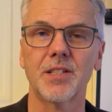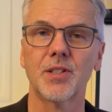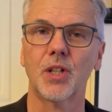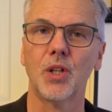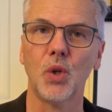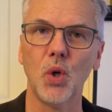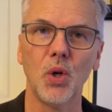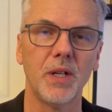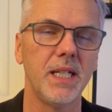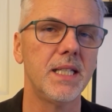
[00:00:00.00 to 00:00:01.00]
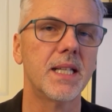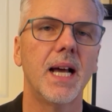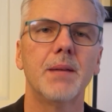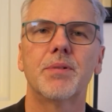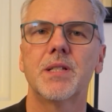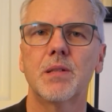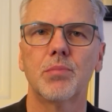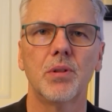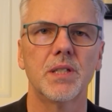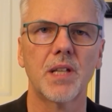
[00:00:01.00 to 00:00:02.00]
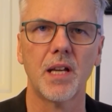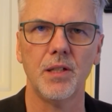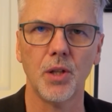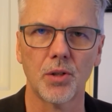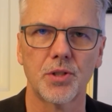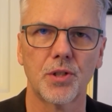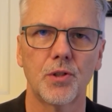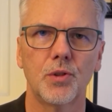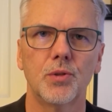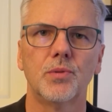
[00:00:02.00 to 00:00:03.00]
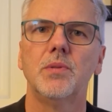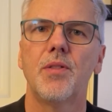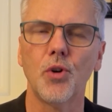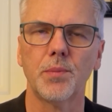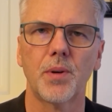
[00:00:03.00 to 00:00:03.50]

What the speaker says: it's not a law, it's a principle, it's a logical thought